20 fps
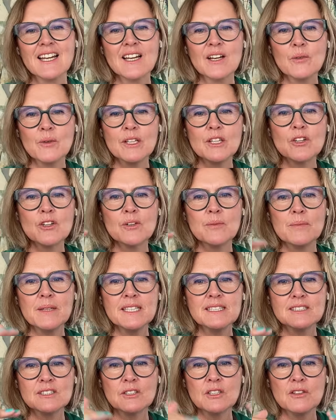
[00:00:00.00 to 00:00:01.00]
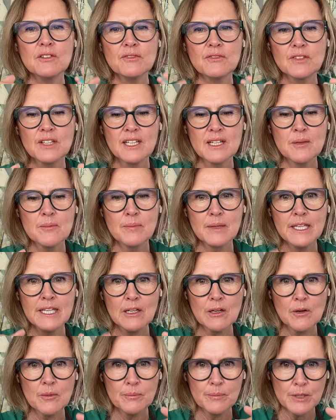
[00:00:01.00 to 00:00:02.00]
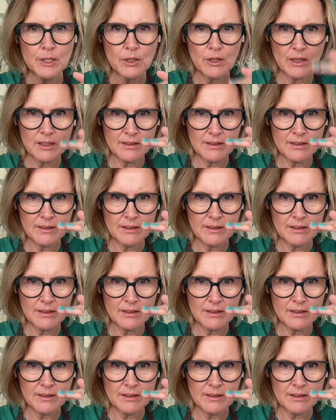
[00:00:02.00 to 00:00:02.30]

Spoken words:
when you're a bit sort of be